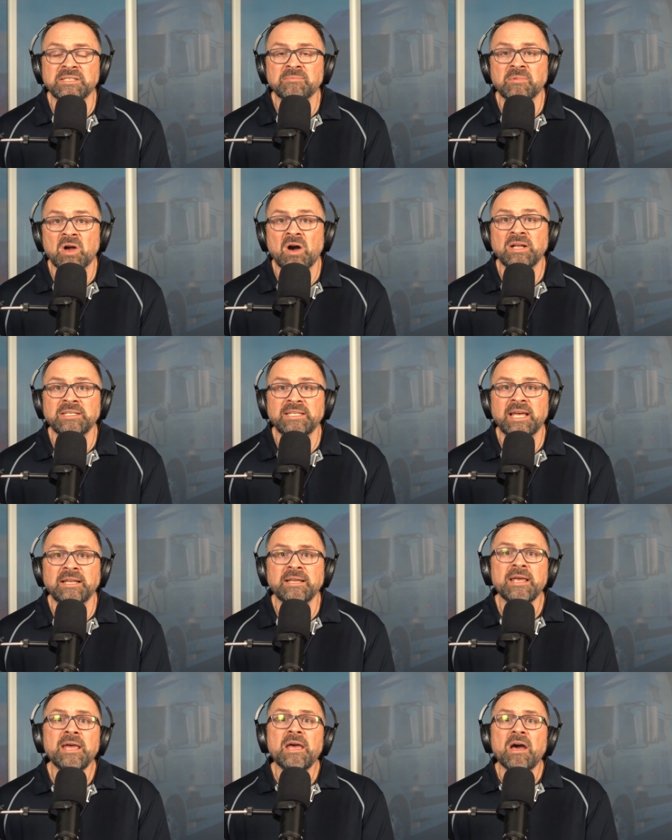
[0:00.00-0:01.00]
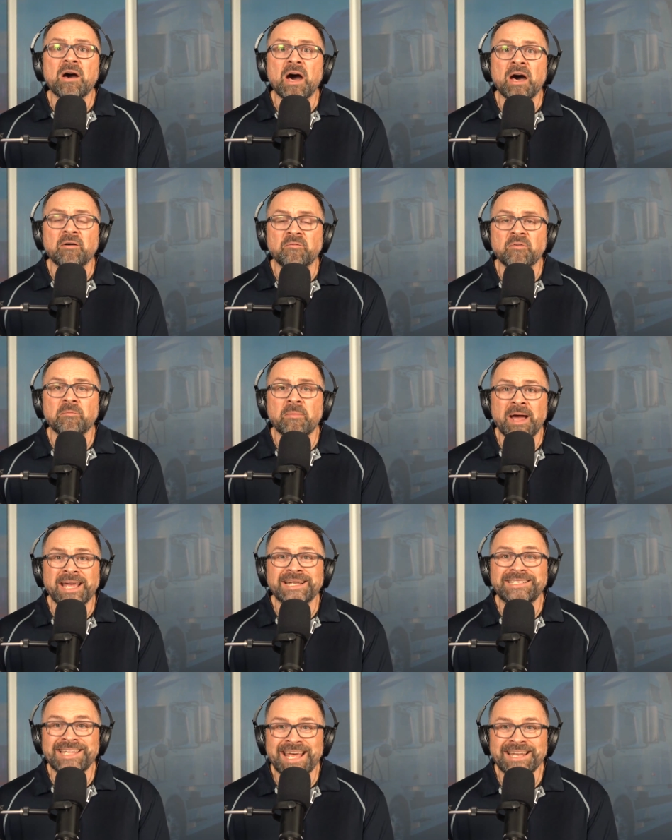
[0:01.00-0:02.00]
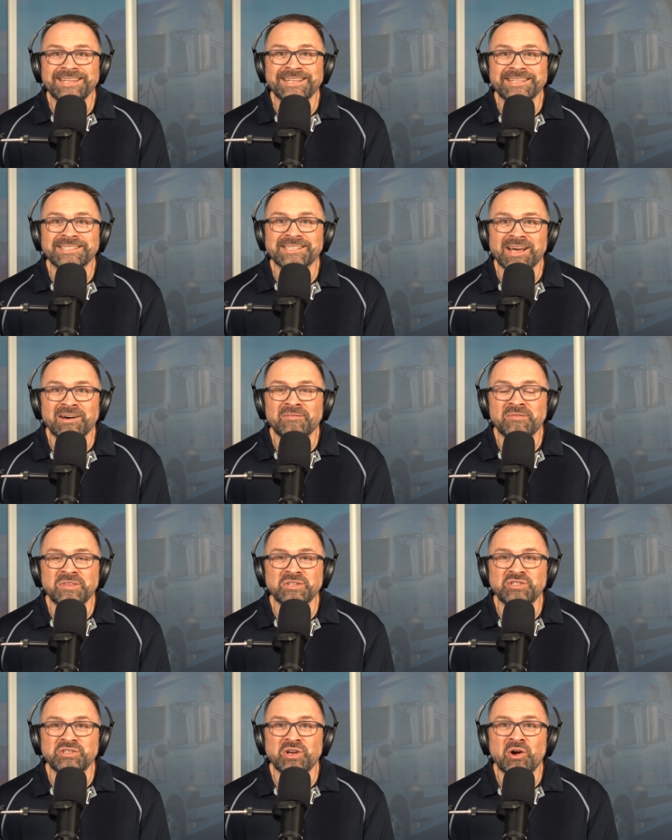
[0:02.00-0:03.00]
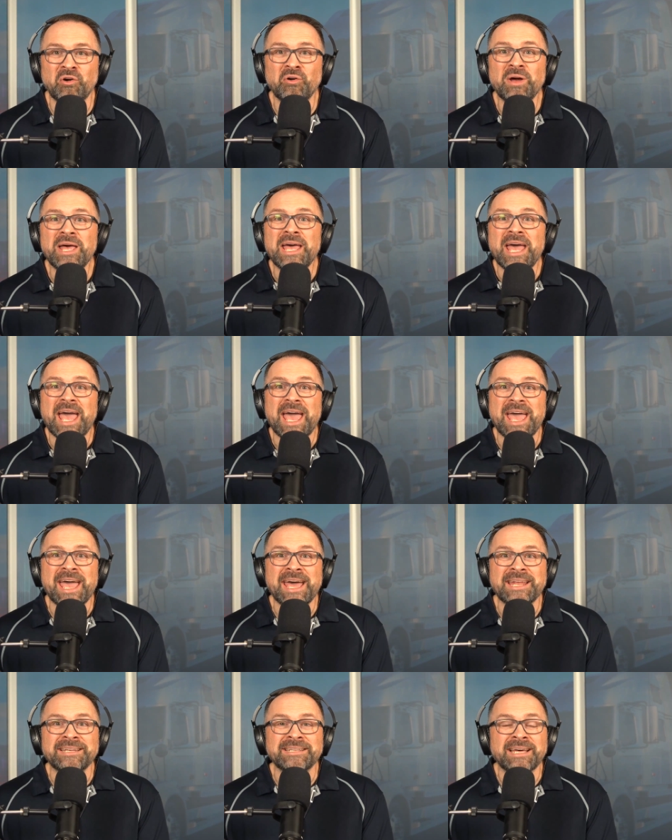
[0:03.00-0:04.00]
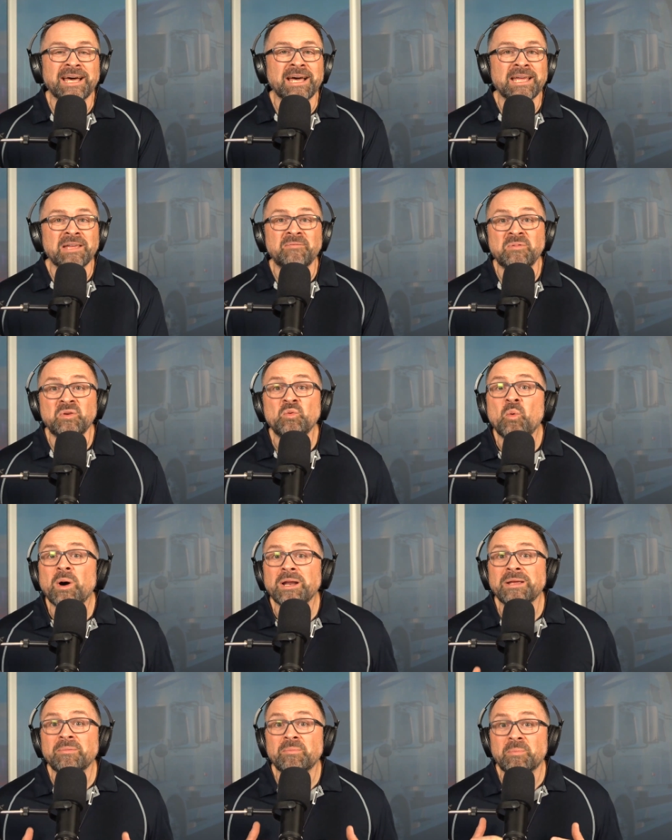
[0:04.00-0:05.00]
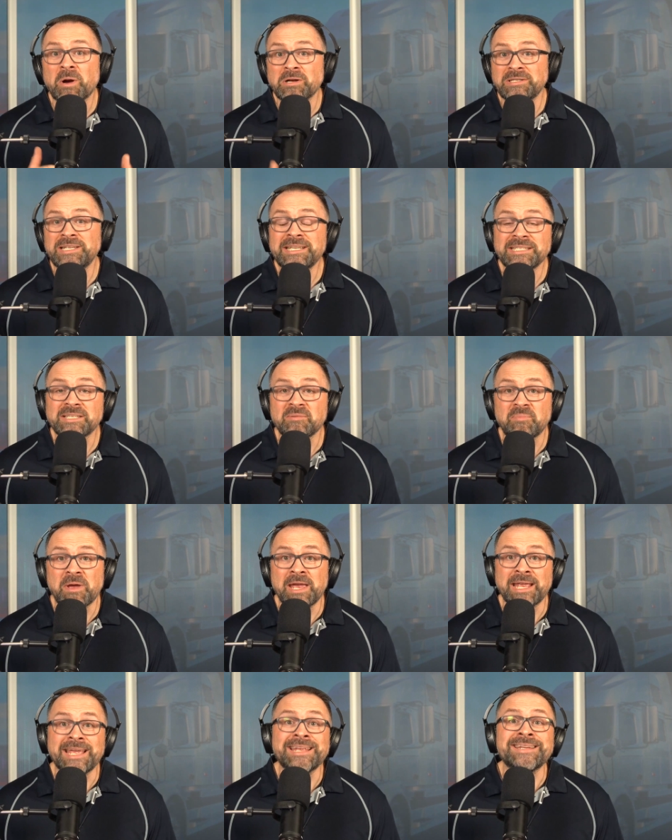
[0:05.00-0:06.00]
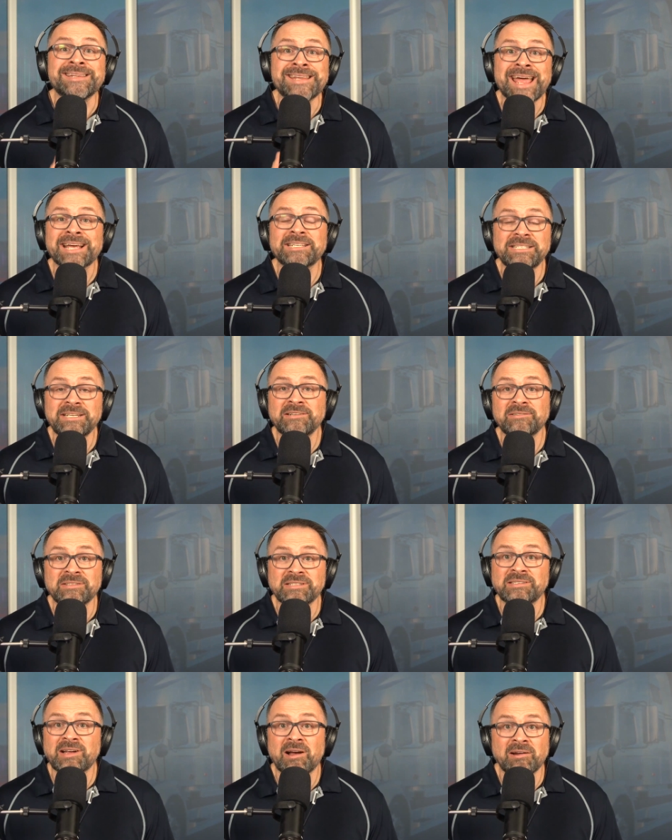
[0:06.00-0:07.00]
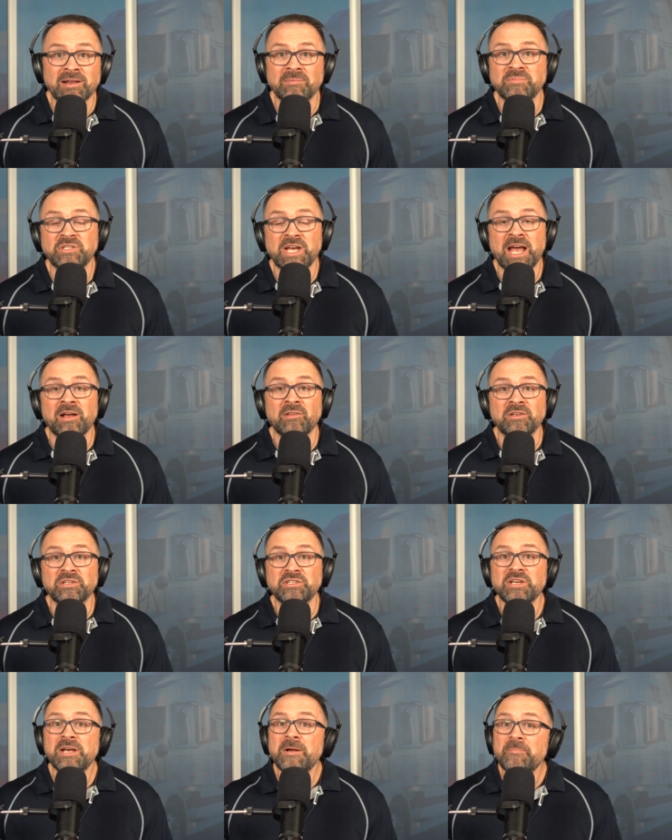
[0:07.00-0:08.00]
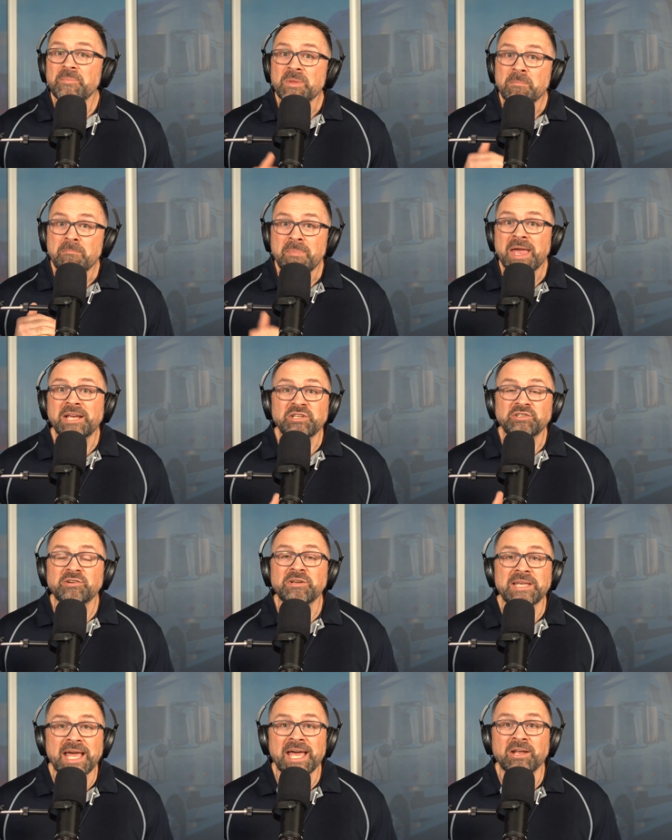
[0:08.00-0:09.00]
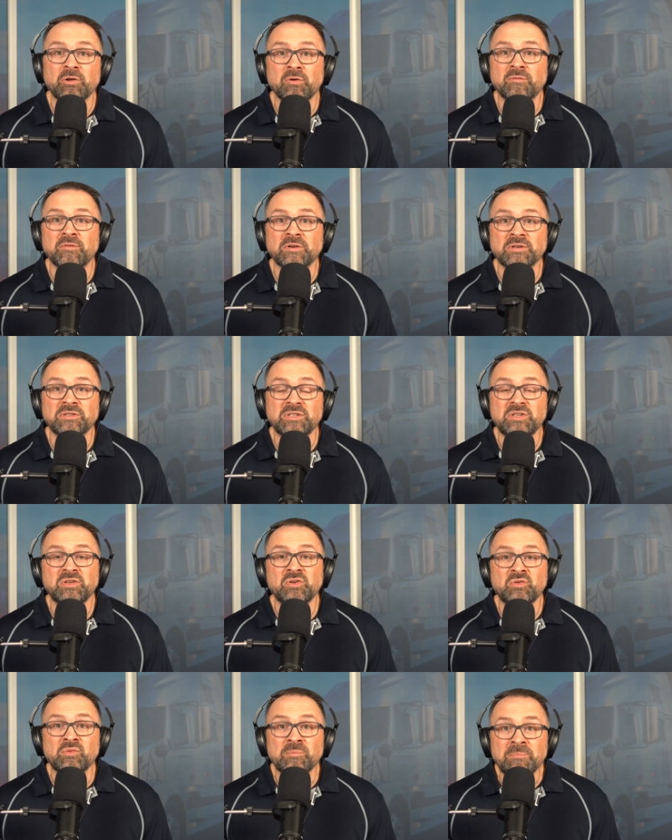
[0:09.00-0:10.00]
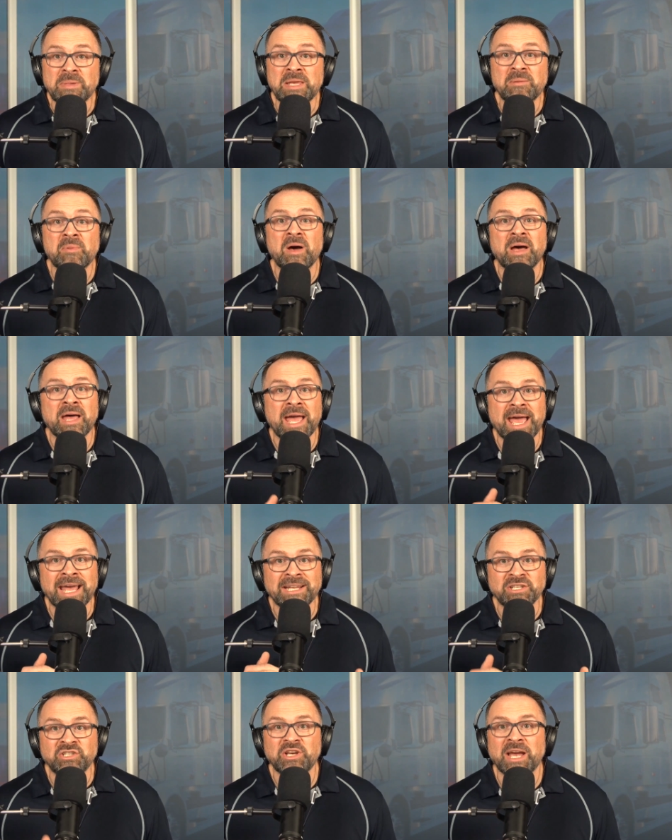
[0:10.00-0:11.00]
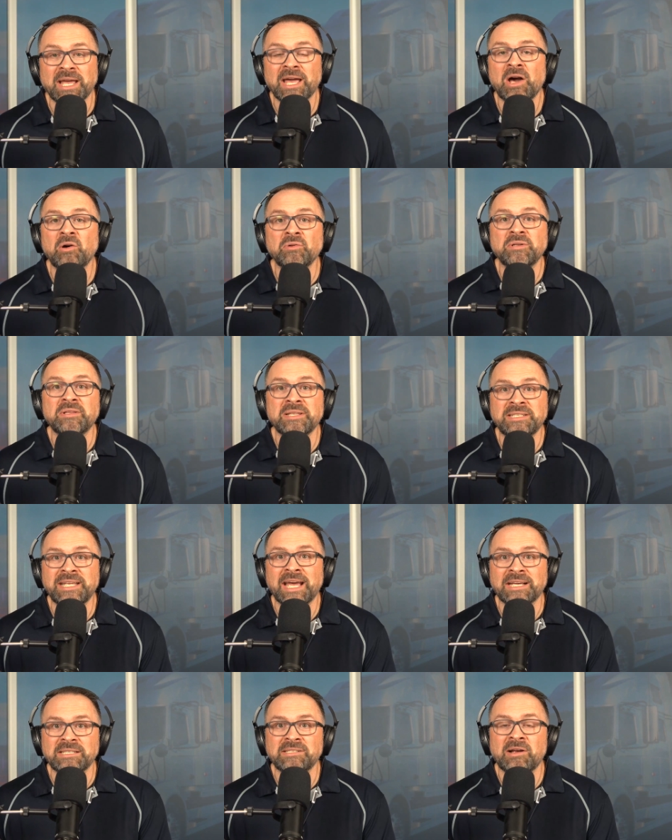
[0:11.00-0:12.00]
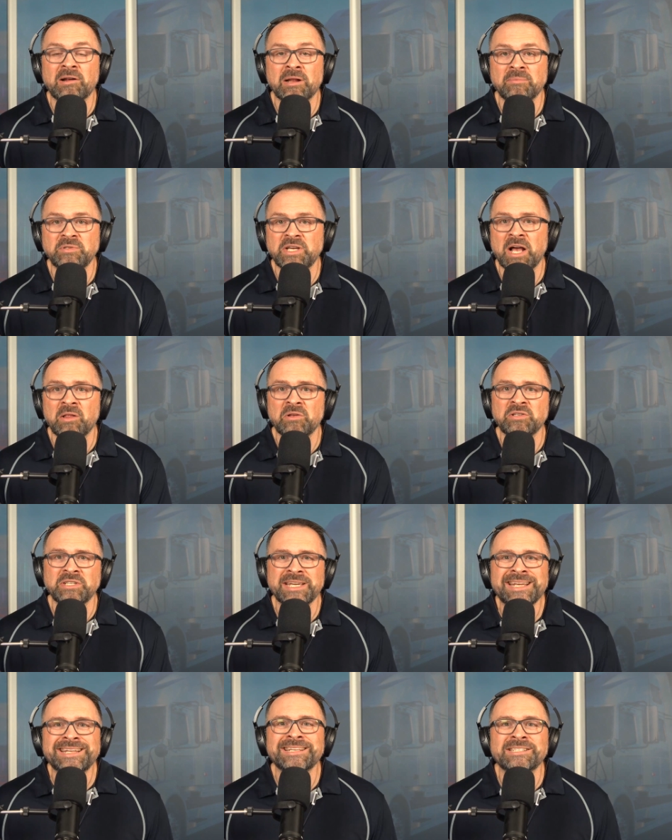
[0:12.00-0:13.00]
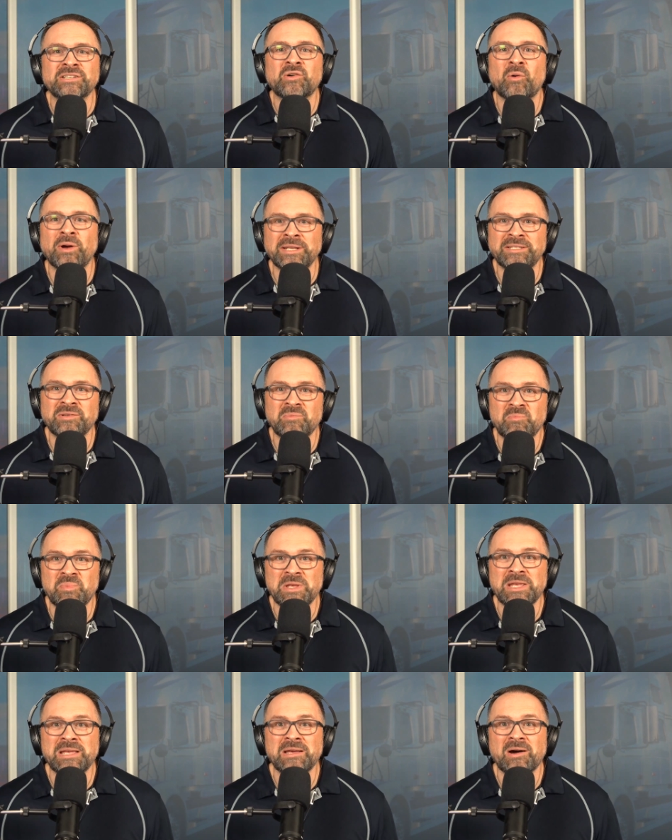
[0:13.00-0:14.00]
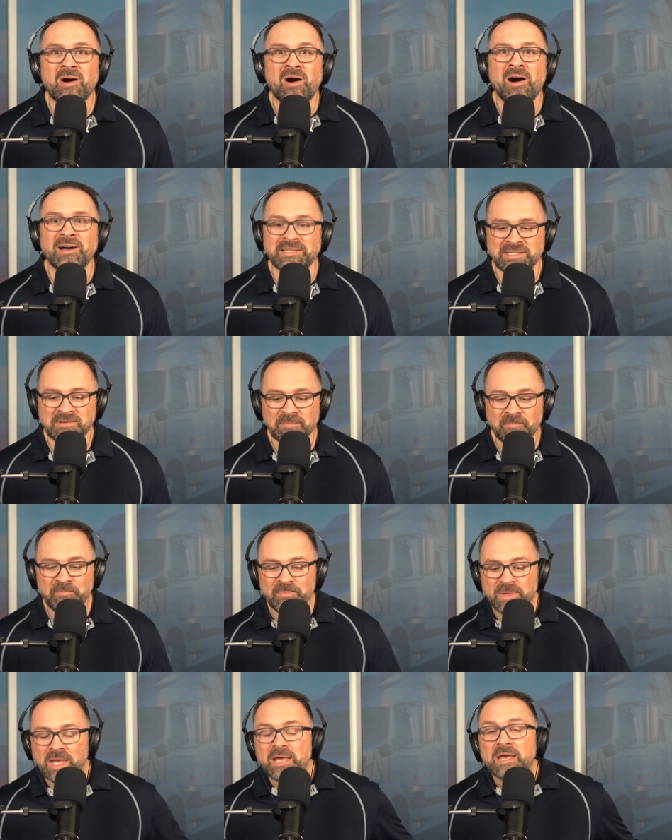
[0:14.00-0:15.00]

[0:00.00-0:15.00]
and some content uh, from my attendance of the show and uh, if you want to participate in next year's startup challenge, make sure you head over to MEMA and check out the Tech Startup Challenge. It is going to be awesome.